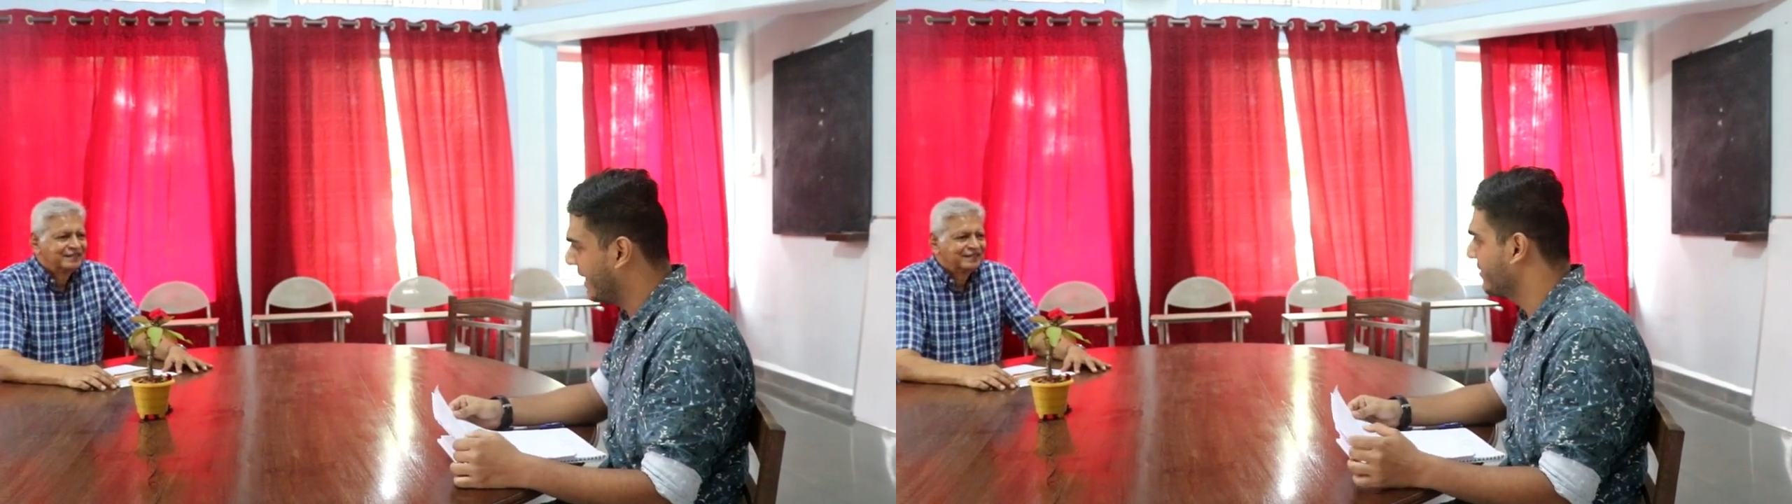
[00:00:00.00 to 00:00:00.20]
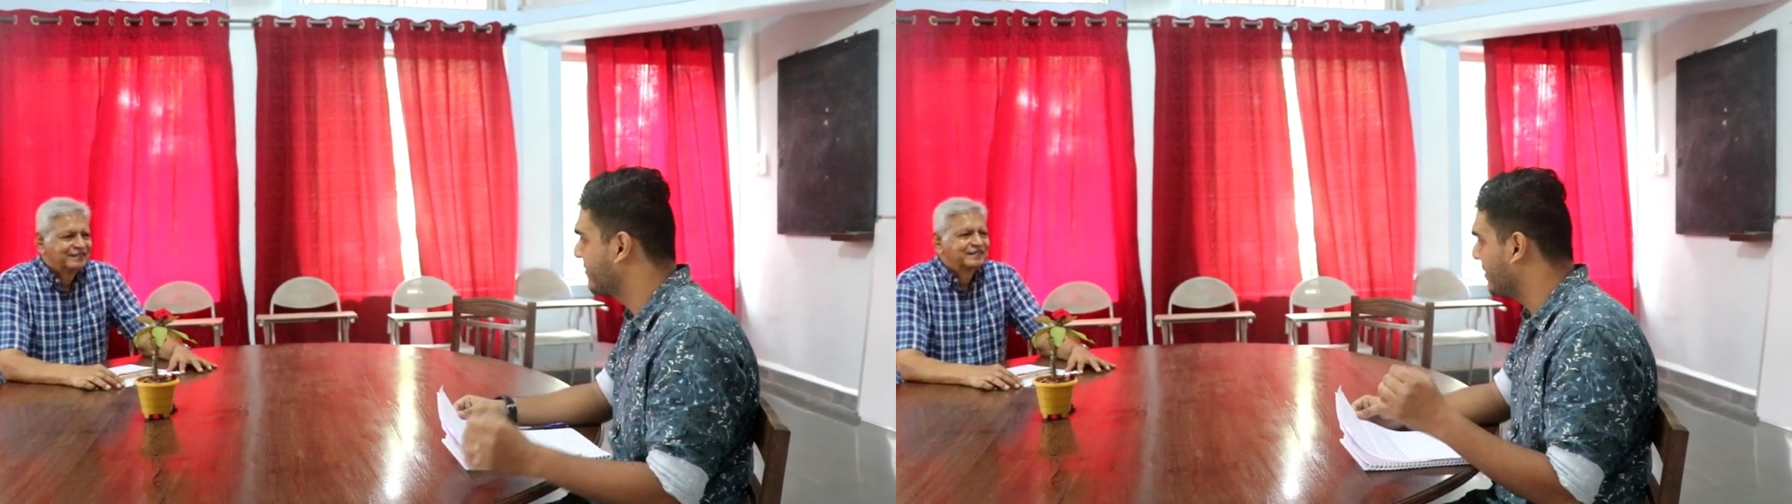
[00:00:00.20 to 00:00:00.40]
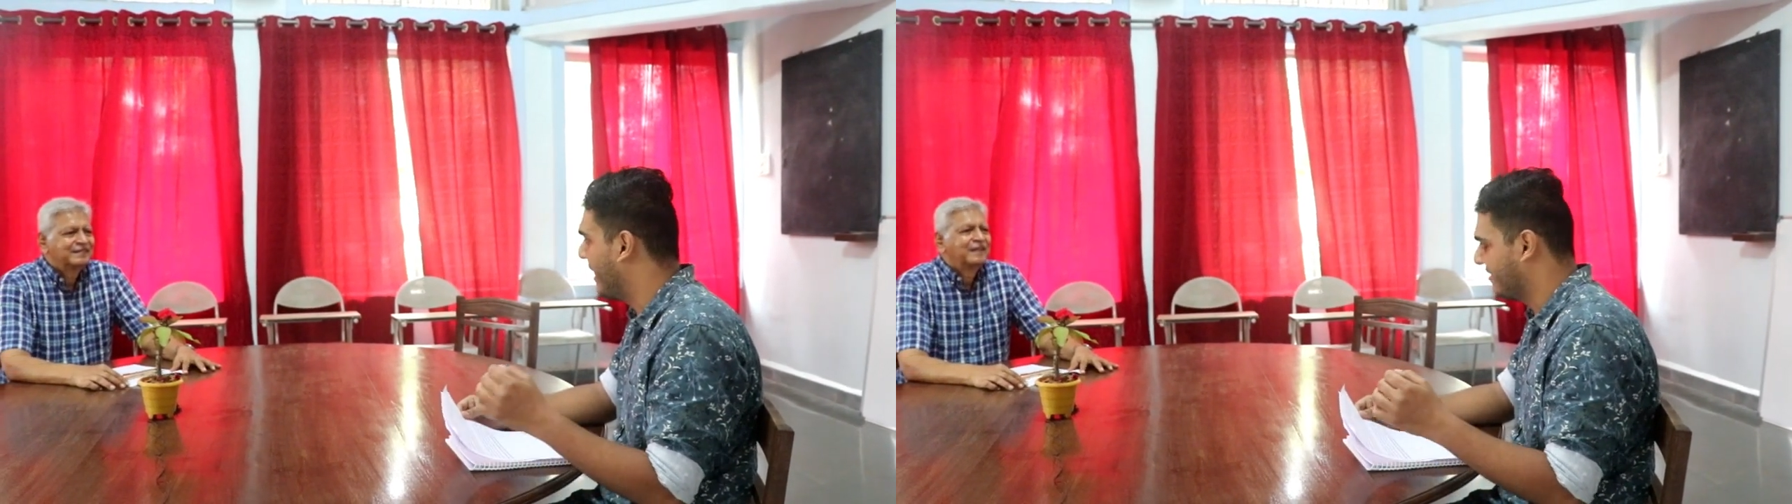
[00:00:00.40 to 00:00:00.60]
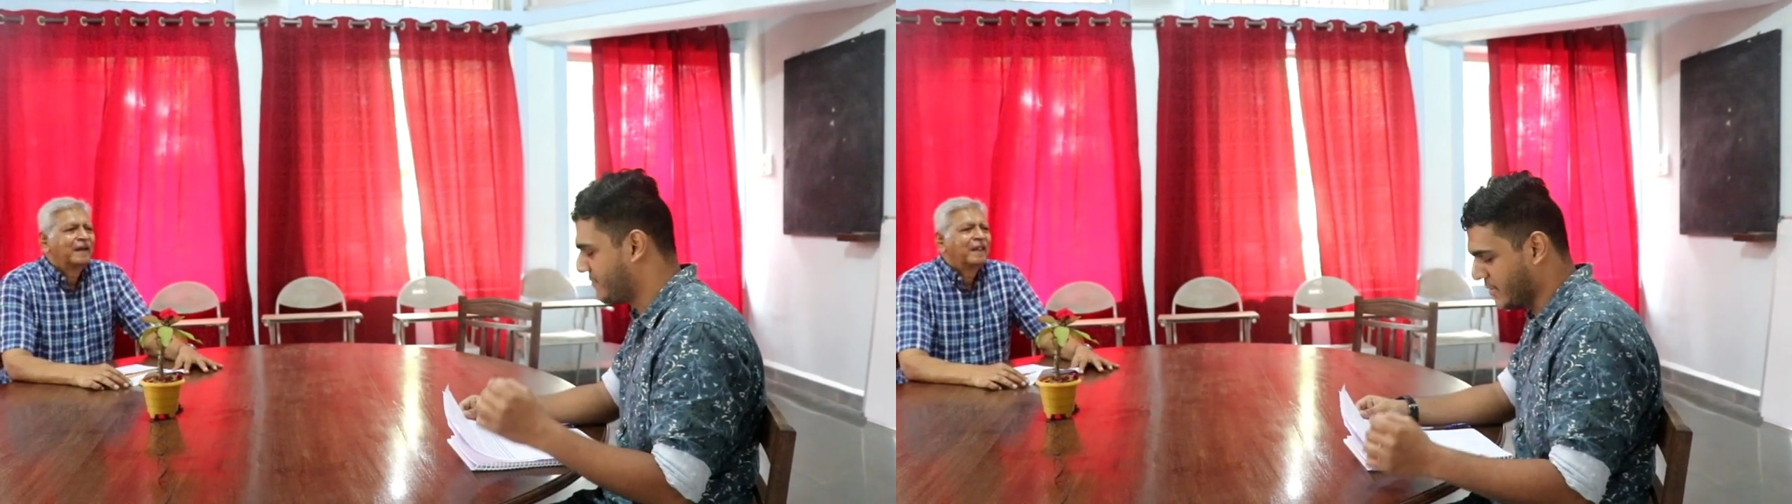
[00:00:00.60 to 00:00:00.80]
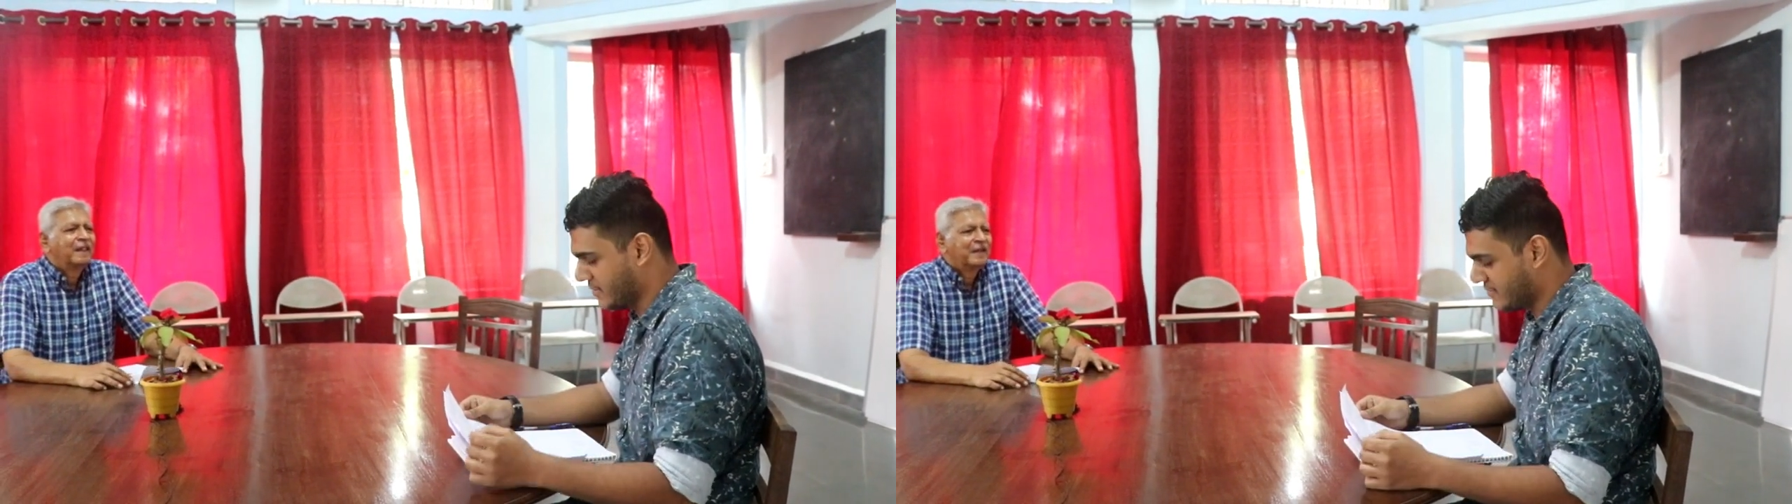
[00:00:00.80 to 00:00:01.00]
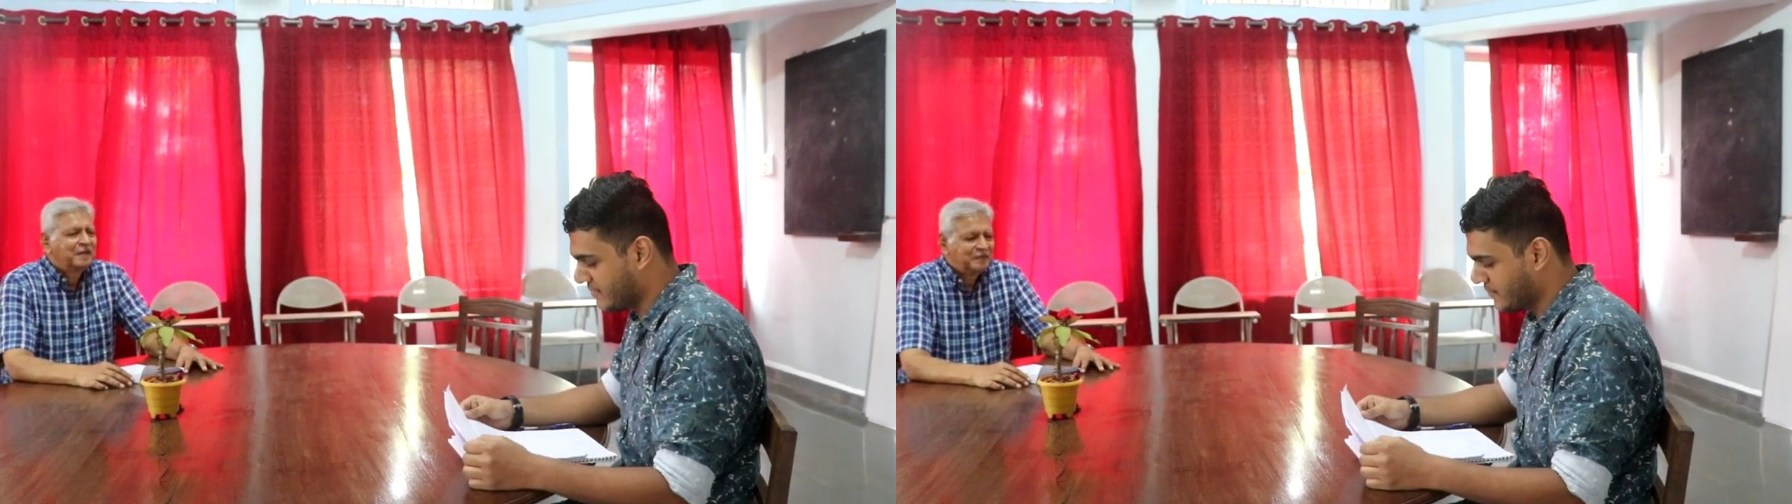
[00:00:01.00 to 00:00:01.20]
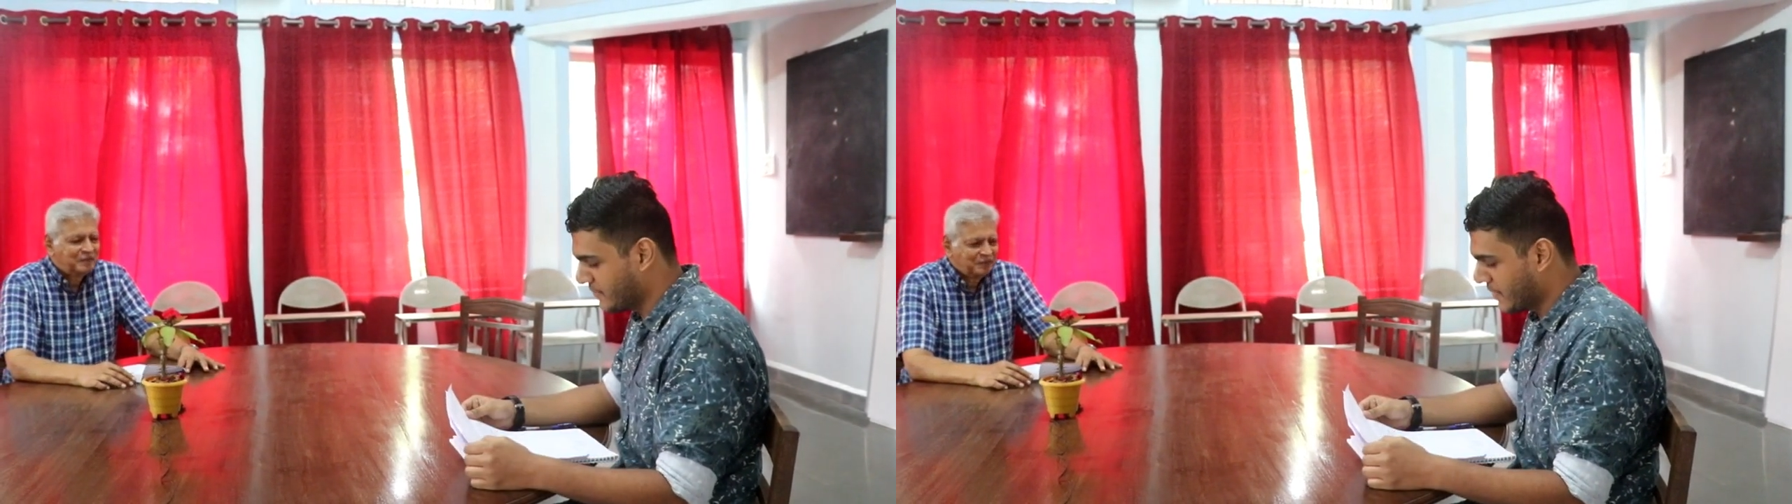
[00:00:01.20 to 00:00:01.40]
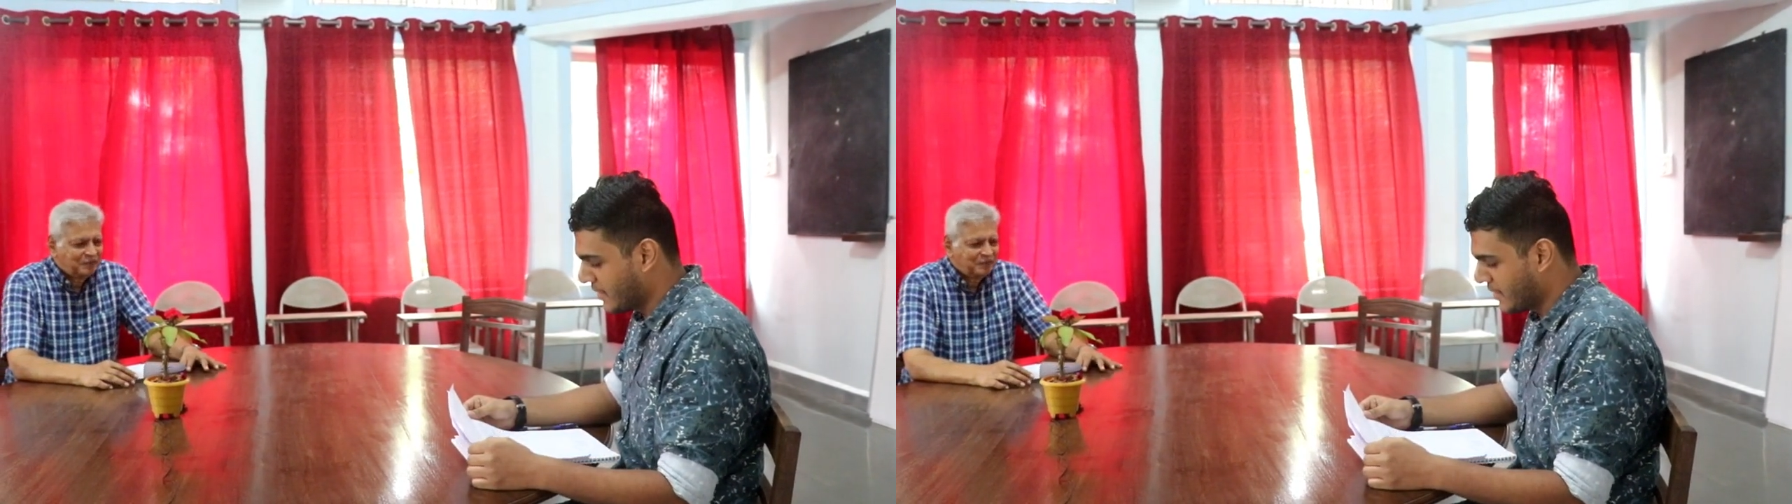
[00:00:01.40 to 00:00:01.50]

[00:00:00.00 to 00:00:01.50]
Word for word: and its aspects.